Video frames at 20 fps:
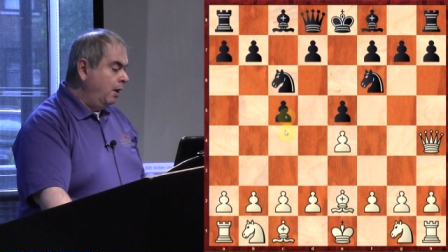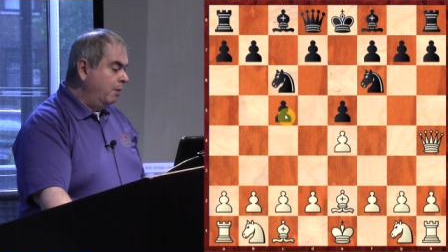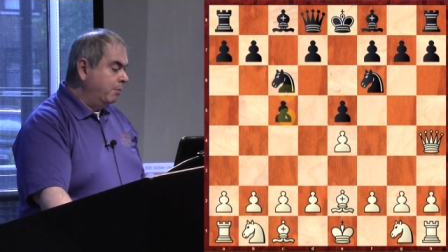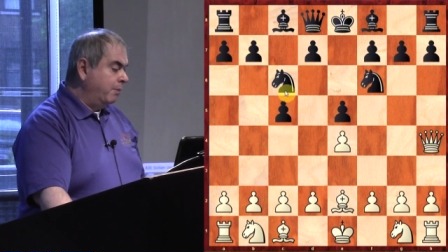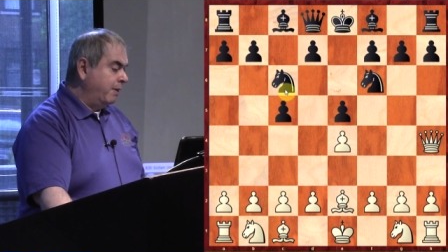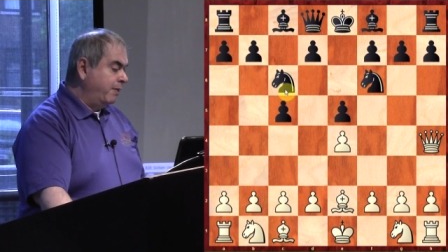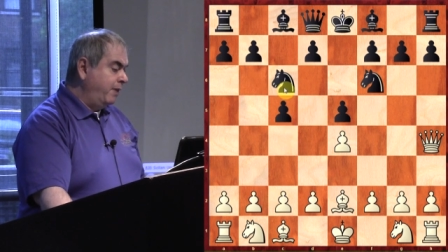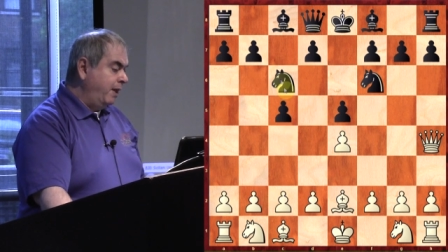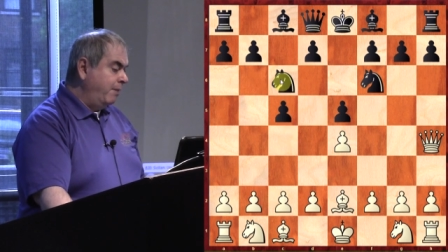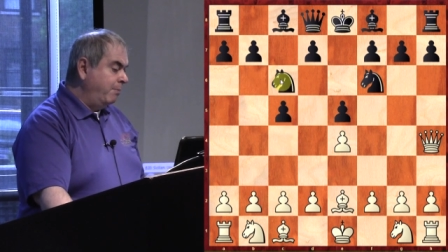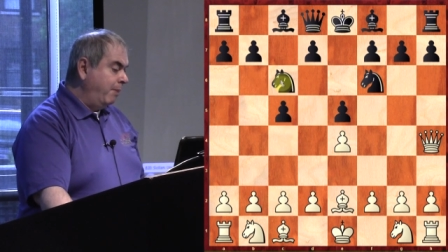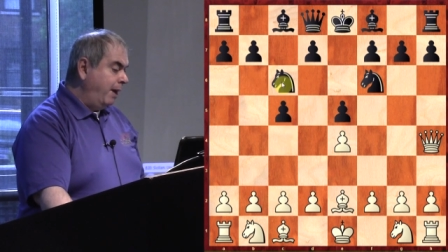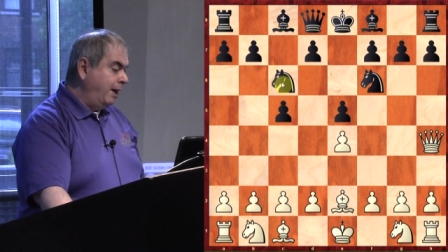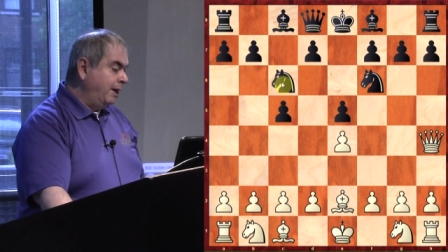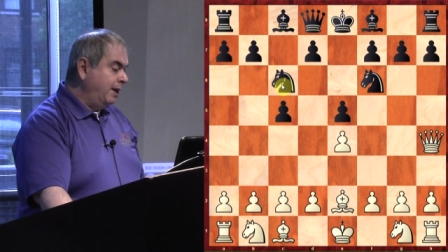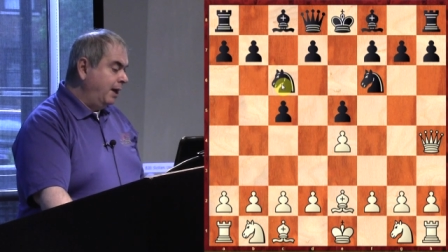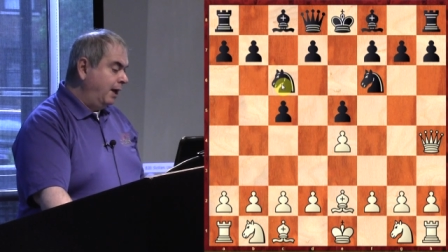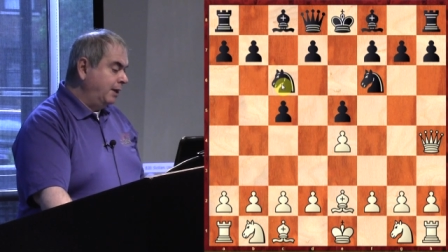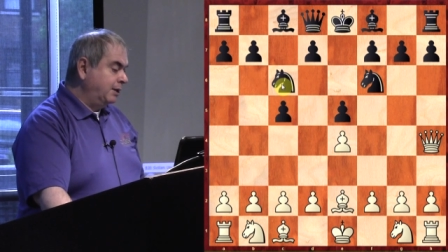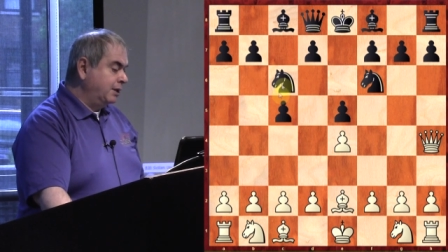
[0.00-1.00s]
but then my
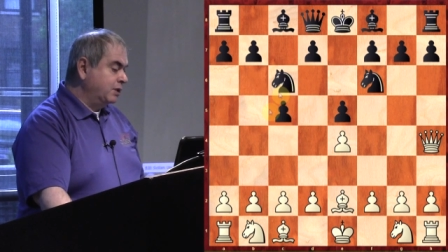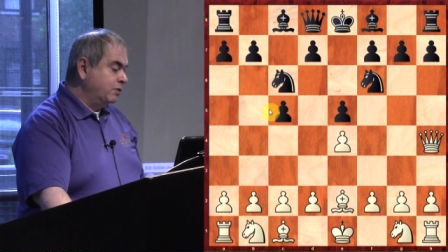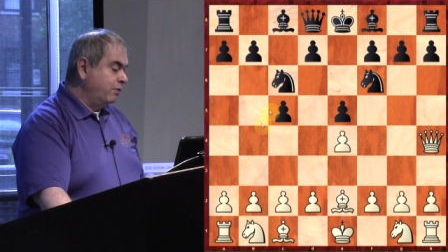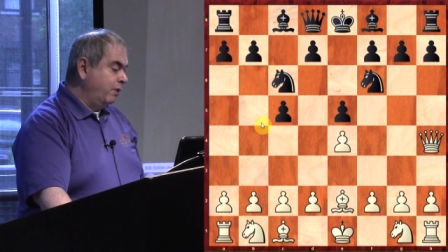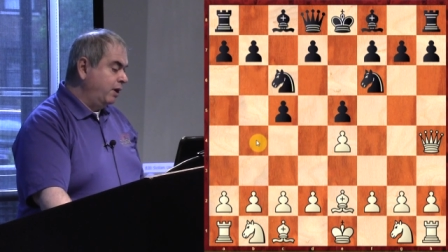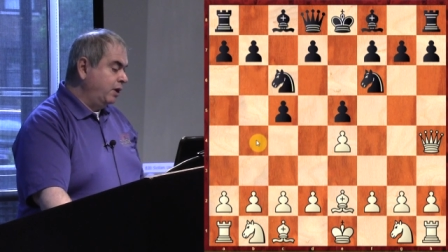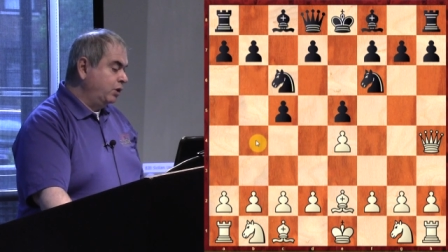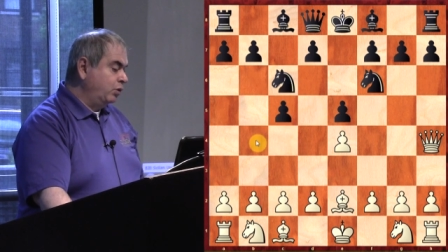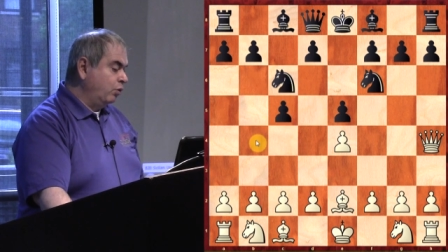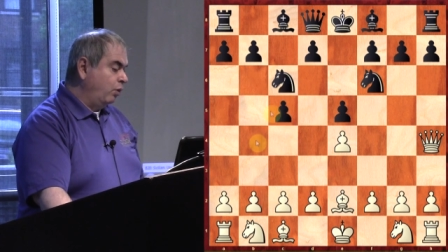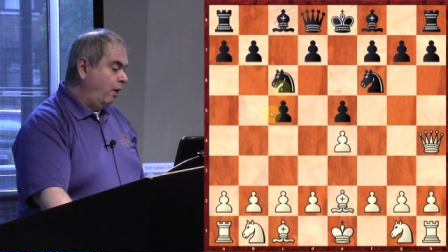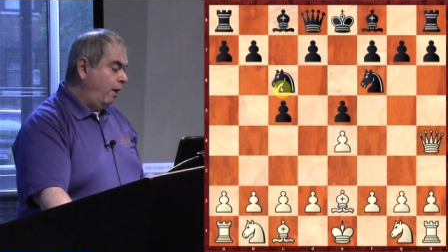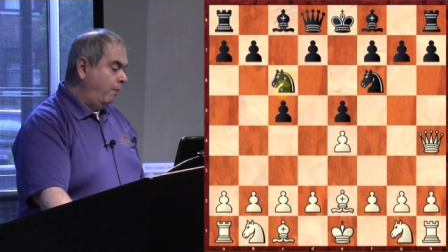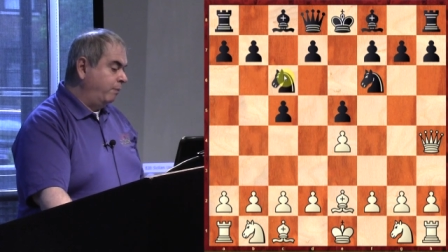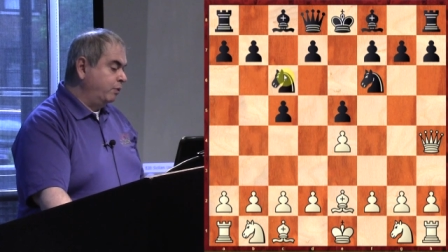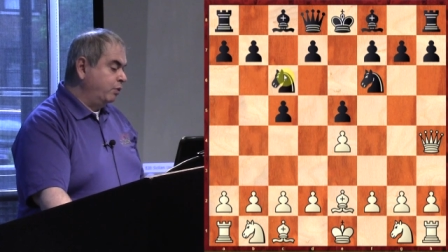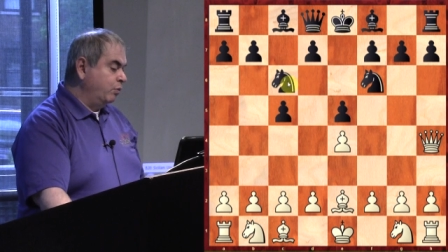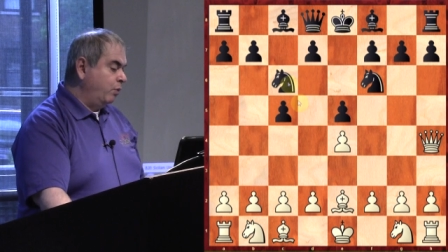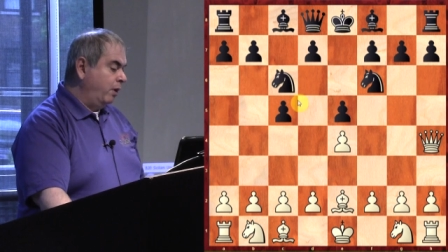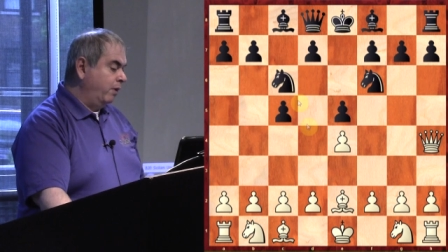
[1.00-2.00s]
knight is ready to
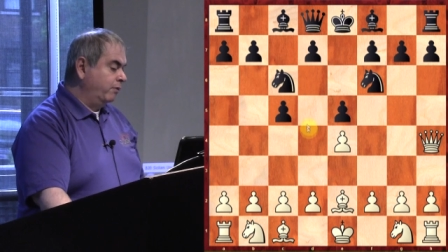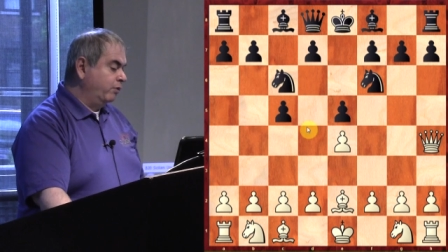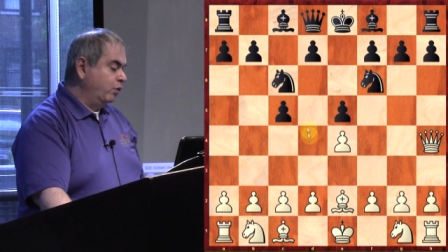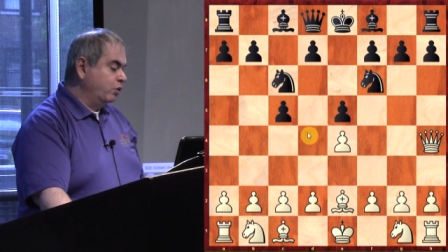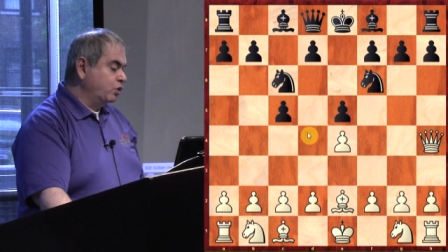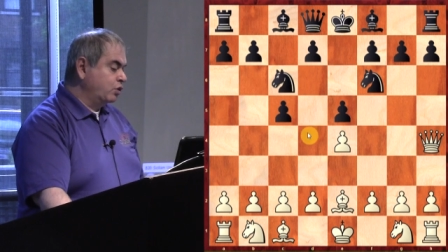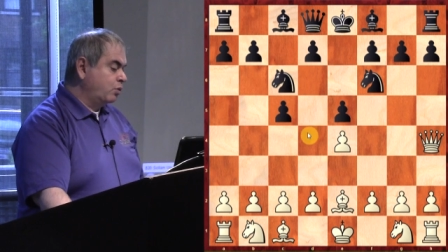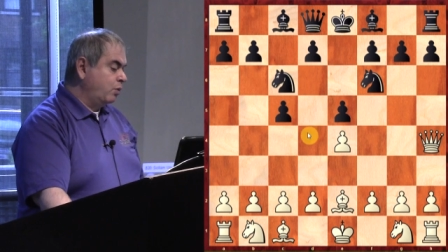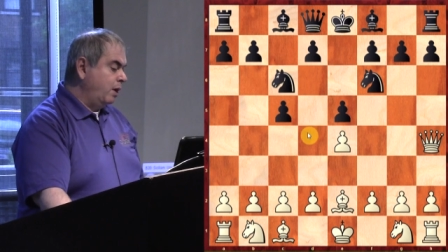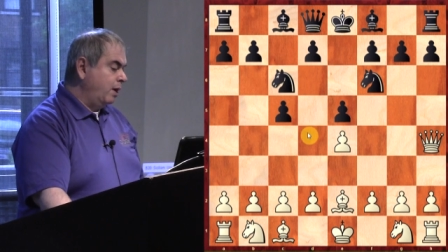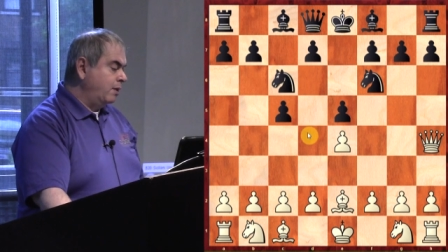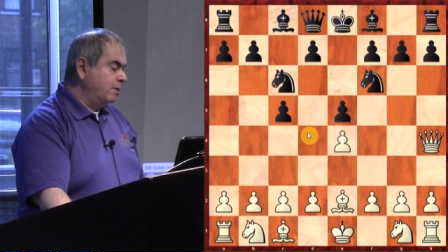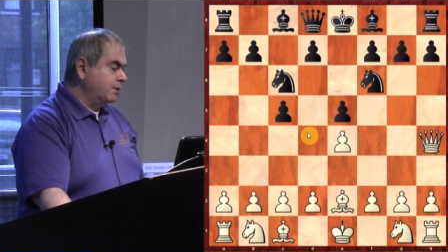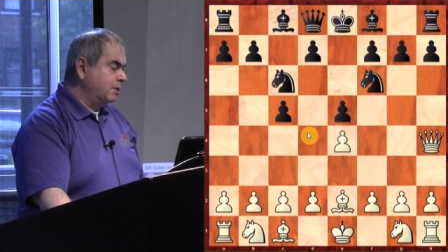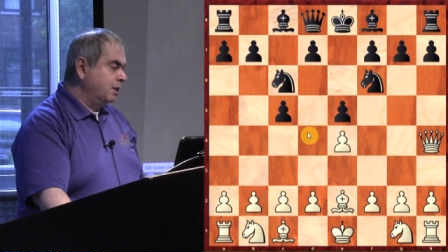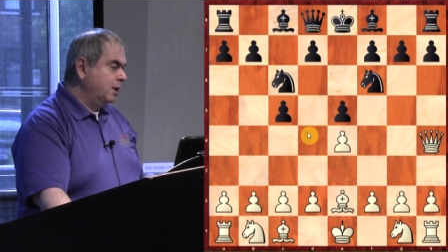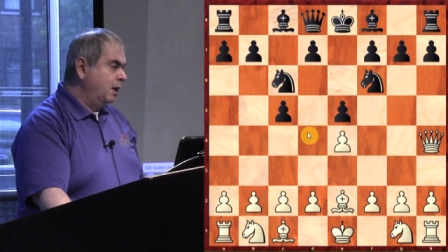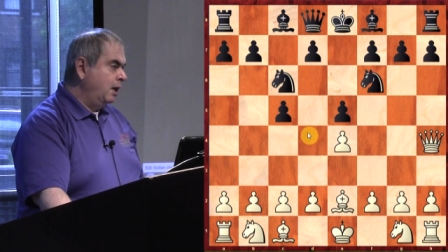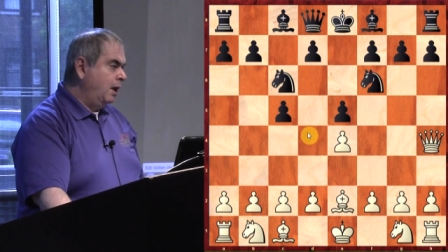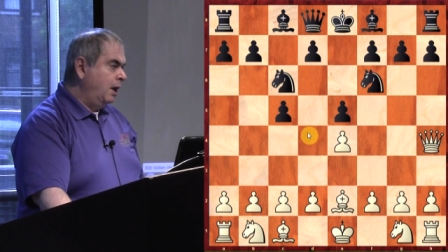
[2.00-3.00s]
hop to one of those
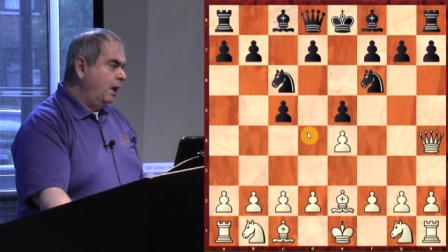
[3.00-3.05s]
squares,